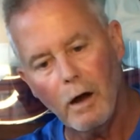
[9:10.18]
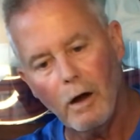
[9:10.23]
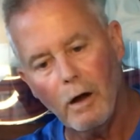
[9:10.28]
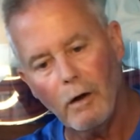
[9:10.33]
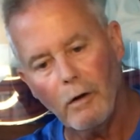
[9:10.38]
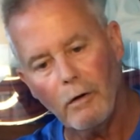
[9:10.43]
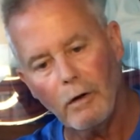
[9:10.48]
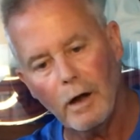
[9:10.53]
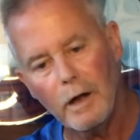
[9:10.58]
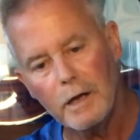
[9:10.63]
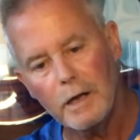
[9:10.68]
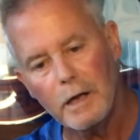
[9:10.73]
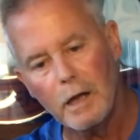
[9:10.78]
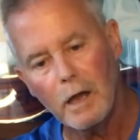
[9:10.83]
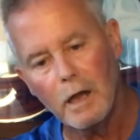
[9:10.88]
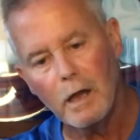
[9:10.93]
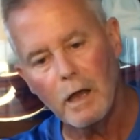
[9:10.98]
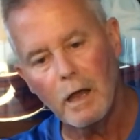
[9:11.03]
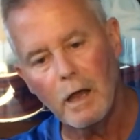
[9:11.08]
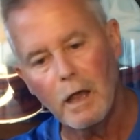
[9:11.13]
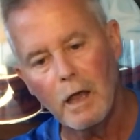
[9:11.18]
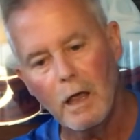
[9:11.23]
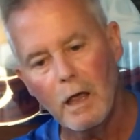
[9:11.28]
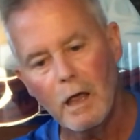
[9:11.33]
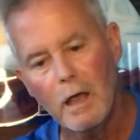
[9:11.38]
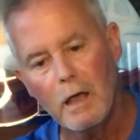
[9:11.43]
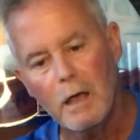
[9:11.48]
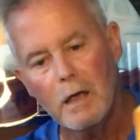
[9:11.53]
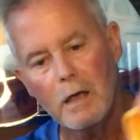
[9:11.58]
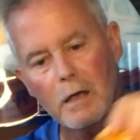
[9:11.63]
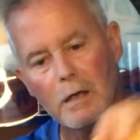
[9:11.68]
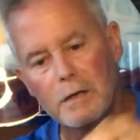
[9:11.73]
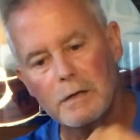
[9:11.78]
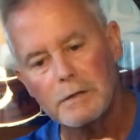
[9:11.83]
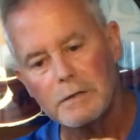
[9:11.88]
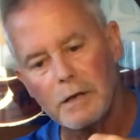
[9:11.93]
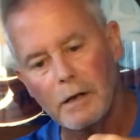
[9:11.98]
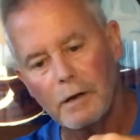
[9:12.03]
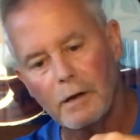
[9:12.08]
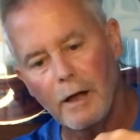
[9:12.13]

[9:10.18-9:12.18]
Alrighty. So